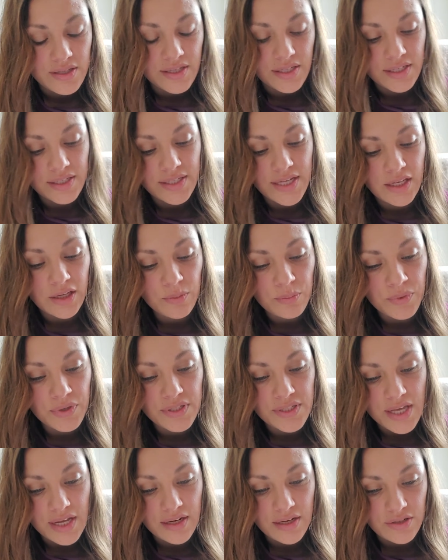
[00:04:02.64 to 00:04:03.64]
going to take your
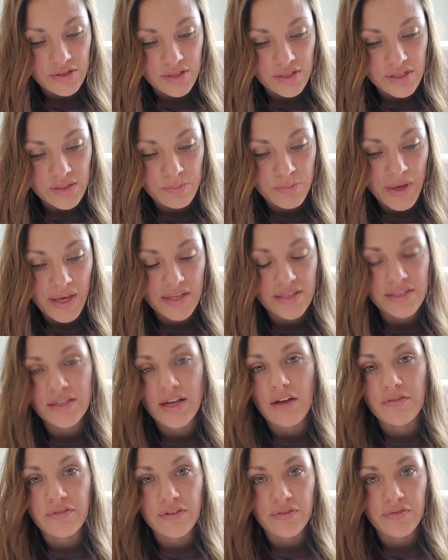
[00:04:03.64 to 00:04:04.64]
percentages based
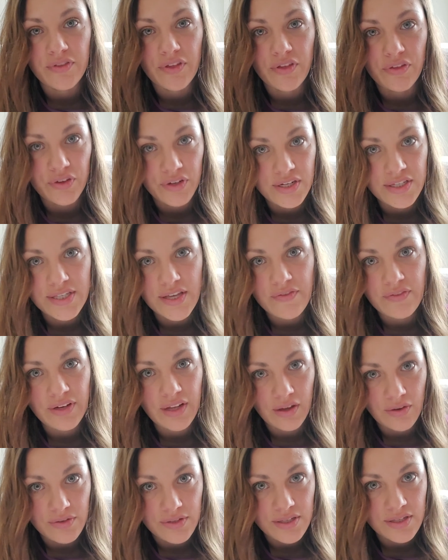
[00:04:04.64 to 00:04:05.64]
off of the 37
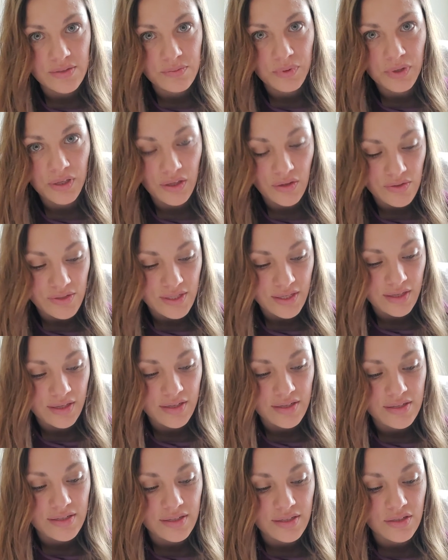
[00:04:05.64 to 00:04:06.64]
ounces we're using,
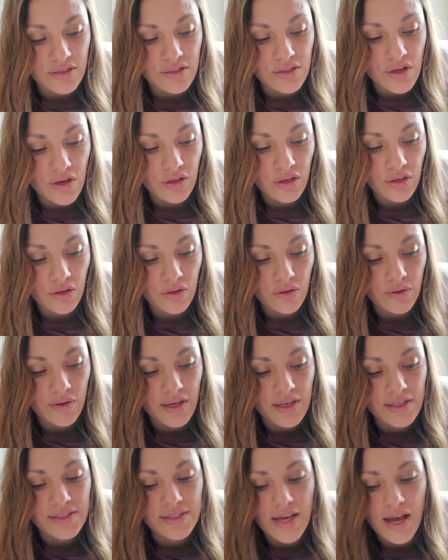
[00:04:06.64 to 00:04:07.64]
and it's going to show you
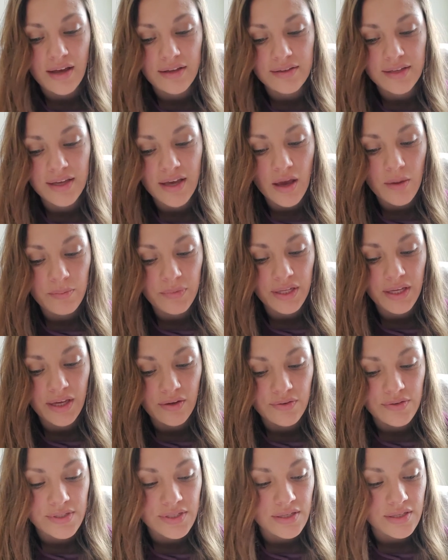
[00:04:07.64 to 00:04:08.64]
exactly how many
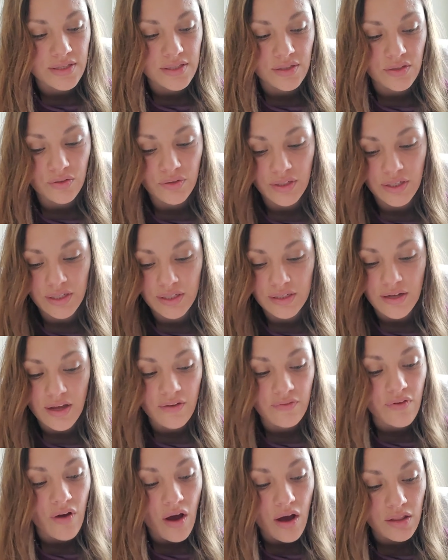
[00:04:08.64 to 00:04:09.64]
ounces you need
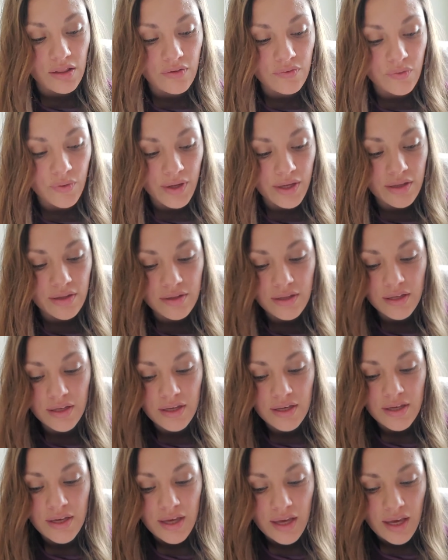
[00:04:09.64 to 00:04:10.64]
of olive oil
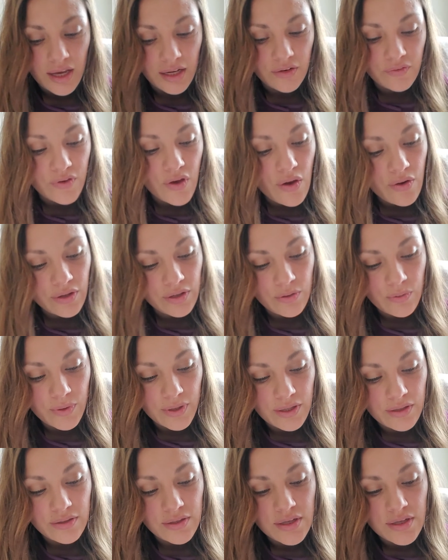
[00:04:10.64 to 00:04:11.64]
and of coconut oil.